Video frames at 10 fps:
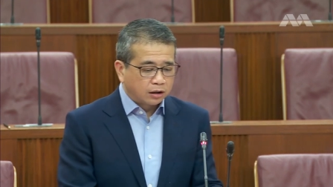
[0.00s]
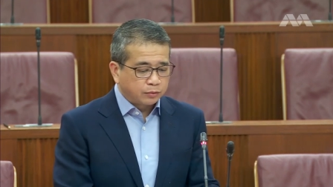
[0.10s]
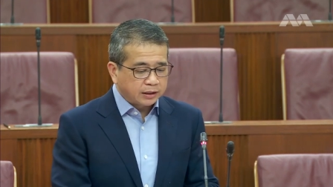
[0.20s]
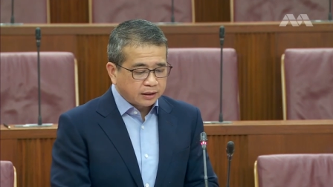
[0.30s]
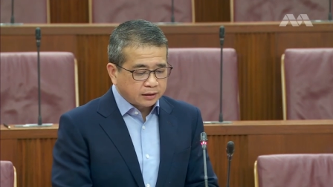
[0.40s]
On
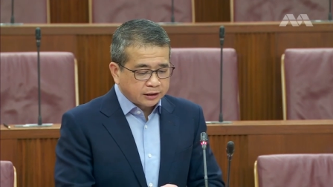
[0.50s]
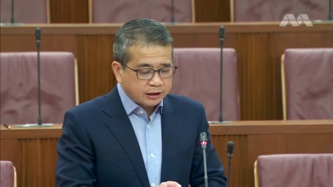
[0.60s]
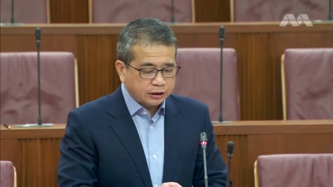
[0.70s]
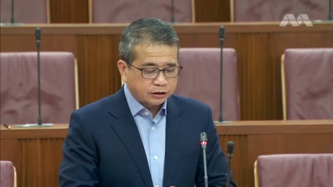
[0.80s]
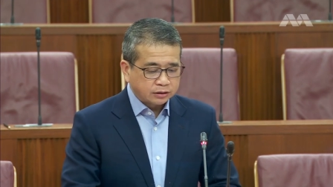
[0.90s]
whether
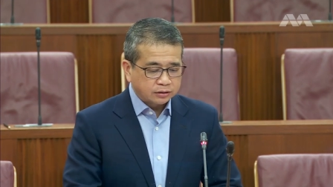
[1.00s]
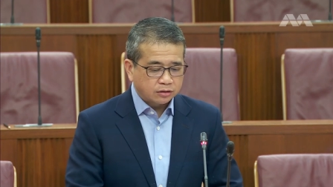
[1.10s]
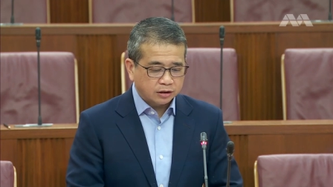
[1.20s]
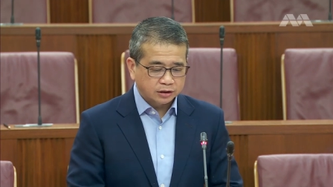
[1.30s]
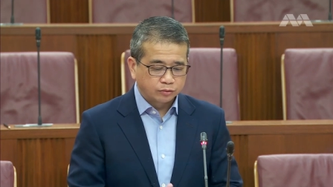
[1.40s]
litigation
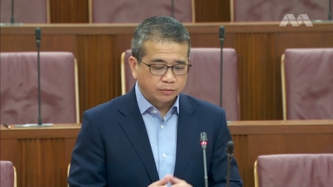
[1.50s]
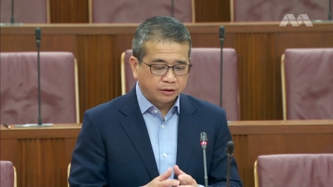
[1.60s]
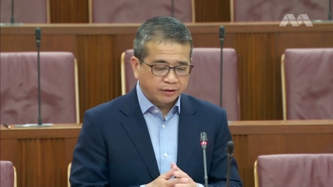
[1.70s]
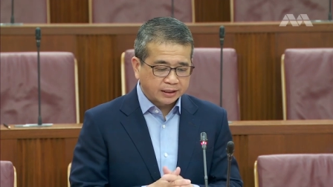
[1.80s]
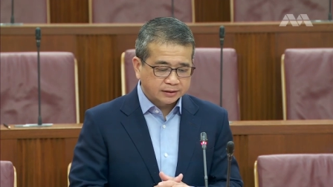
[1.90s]
costs will
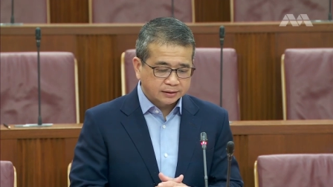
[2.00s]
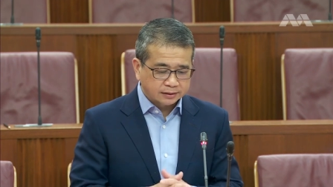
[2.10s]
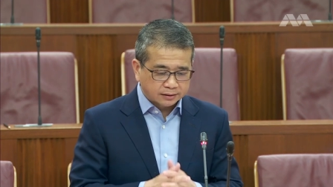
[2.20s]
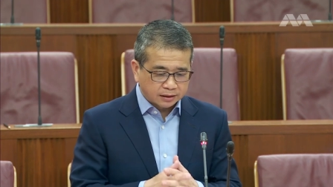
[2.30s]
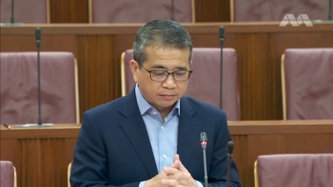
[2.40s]
be raised,
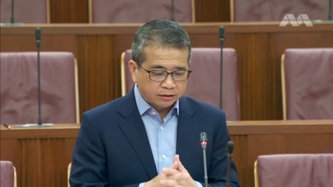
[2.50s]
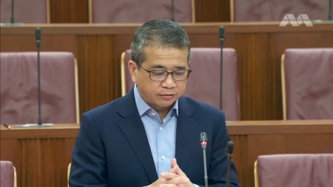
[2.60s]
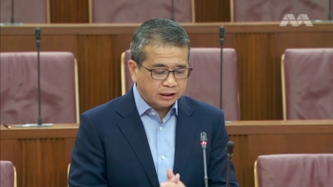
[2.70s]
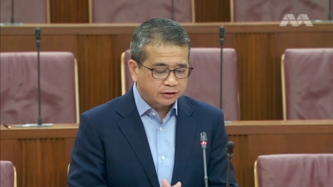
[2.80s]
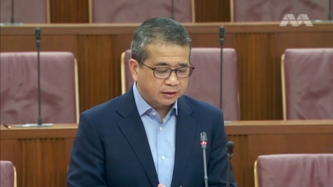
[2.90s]
let me
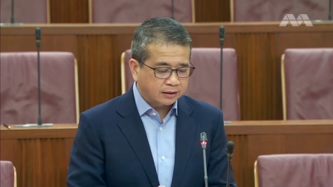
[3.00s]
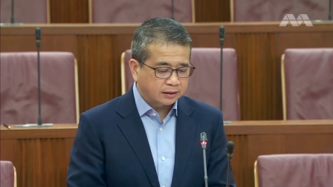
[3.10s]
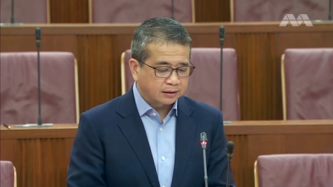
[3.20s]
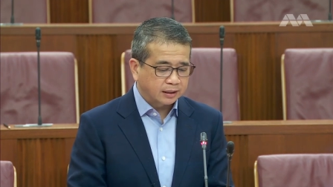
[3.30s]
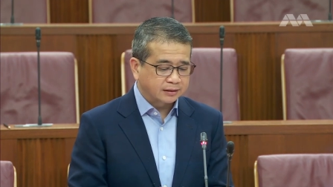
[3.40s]
reiterate
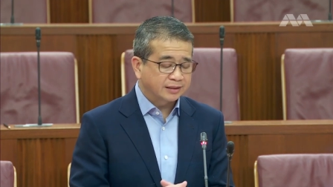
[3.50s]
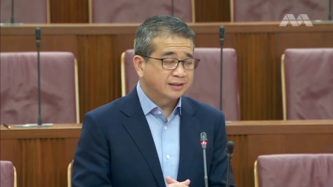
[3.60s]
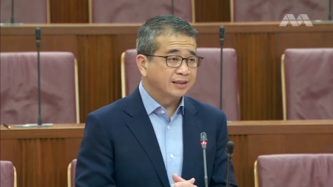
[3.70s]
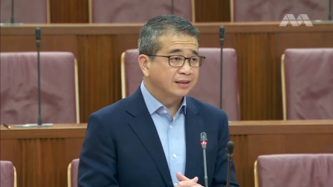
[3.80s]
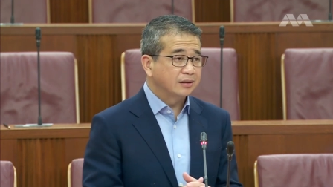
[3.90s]
that
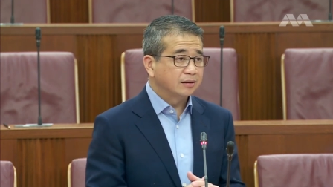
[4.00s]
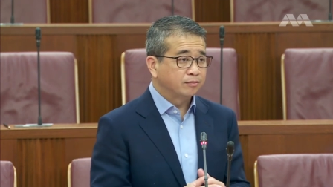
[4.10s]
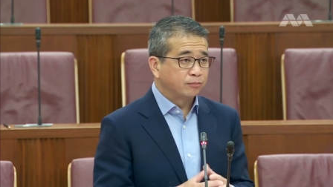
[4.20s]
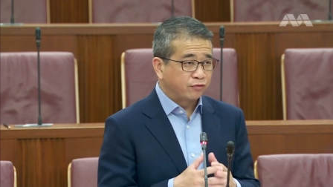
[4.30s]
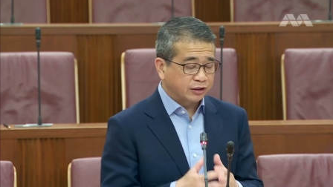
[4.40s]
existing
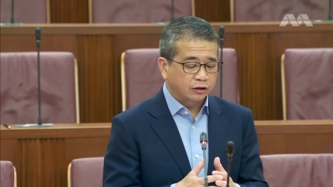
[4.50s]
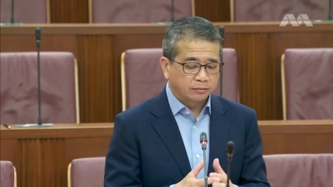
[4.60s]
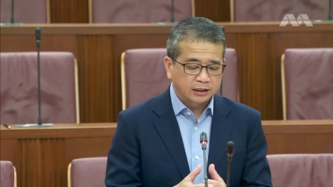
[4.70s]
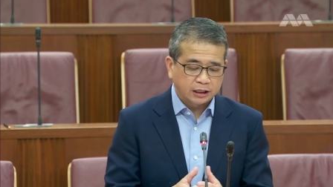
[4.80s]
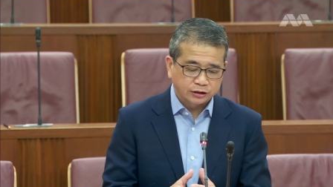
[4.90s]
professional
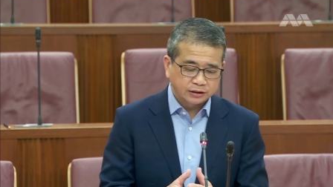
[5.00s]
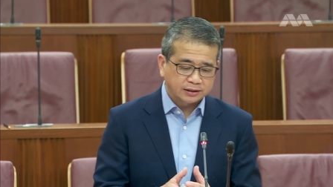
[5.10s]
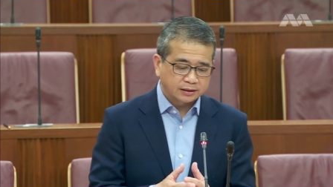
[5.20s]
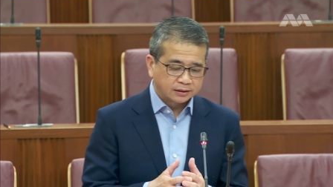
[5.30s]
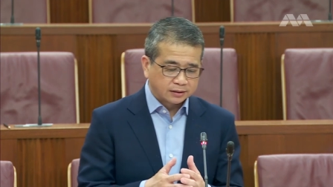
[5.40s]

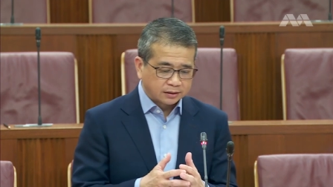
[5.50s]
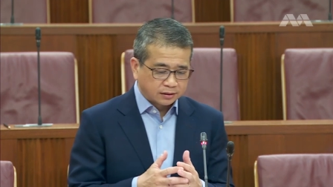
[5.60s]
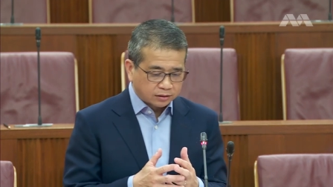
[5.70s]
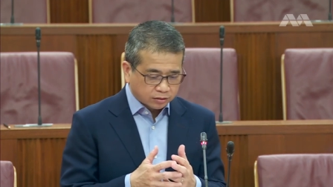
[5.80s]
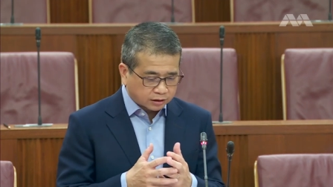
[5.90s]
obligations
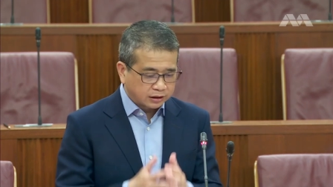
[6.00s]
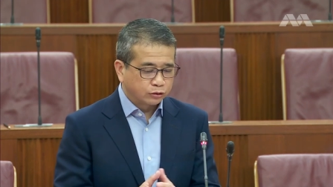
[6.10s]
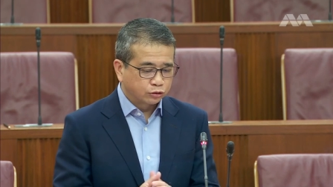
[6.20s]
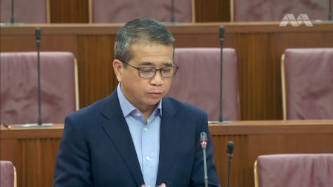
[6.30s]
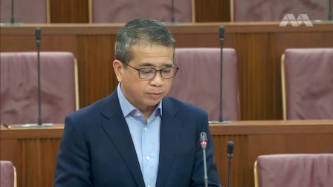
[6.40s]

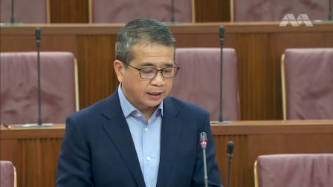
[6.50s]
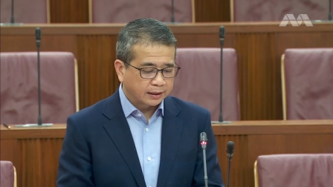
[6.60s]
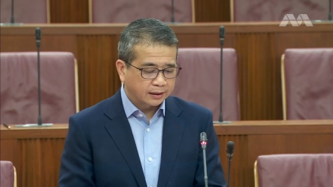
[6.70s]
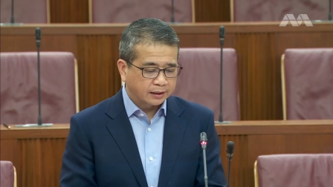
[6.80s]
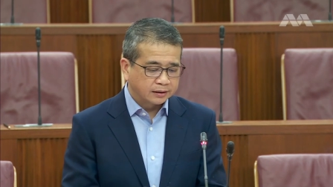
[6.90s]
continue to
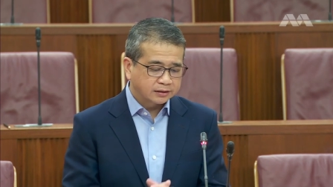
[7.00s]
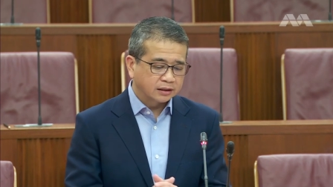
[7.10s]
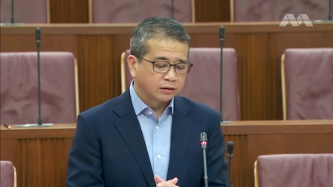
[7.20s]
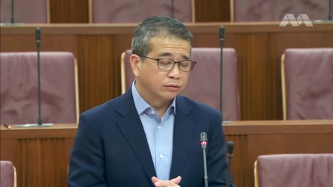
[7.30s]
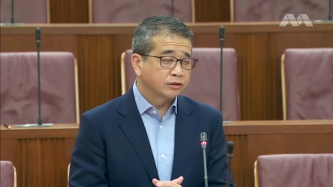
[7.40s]
apply, and this
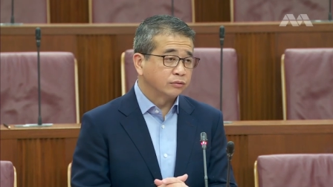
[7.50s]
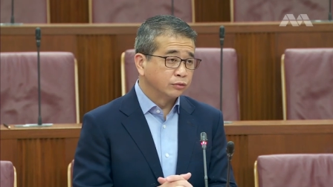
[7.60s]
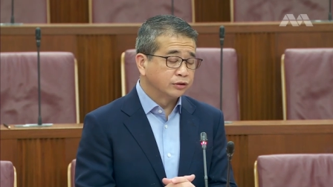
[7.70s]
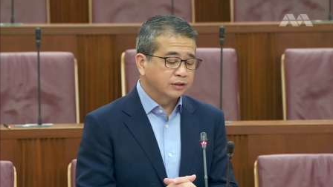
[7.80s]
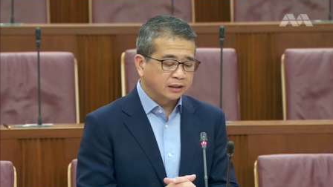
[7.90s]
includes the
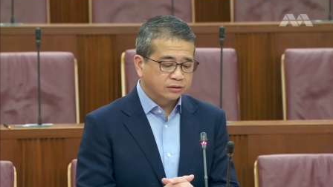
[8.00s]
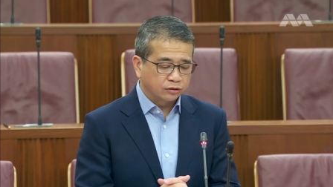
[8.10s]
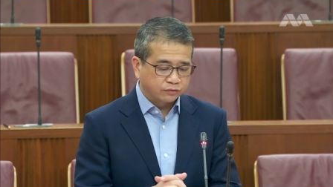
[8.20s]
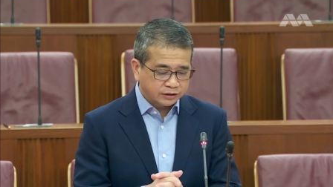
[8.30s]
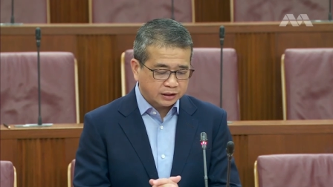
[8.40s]
rules against
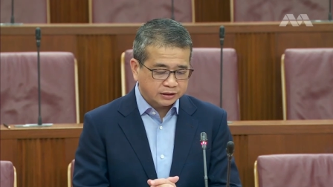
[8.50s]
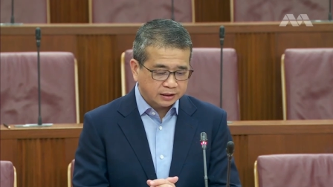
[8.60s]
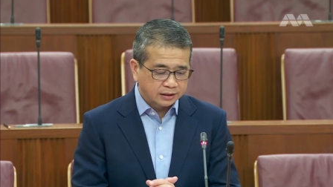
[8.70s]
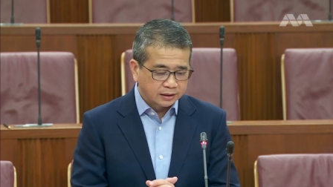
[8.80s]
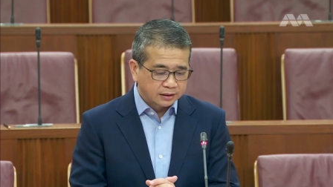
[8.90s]

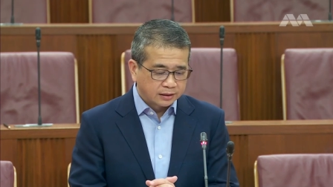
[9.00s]
overcharging.